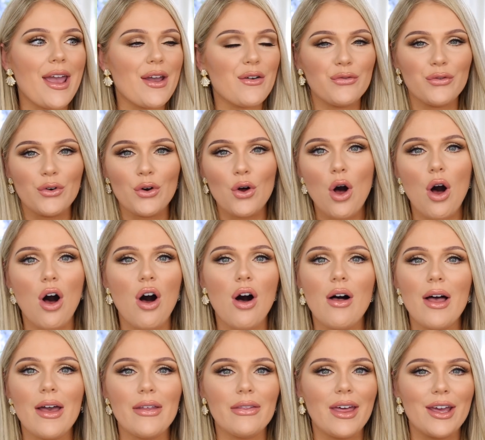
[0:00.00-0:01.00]
a full
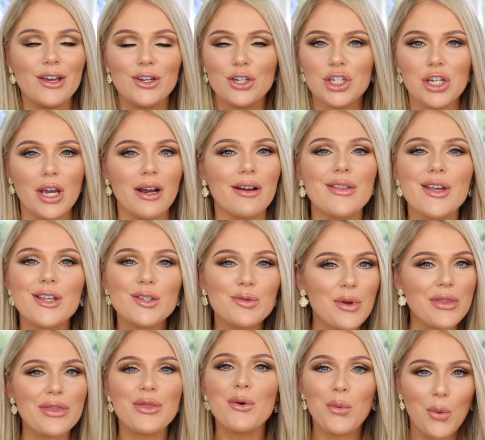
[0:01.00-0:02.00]
haul and like share this
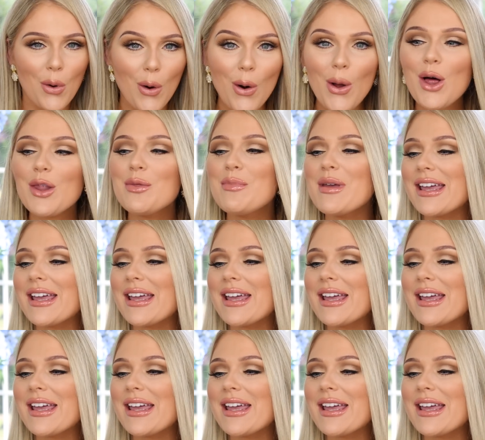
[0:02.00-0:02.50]
with the world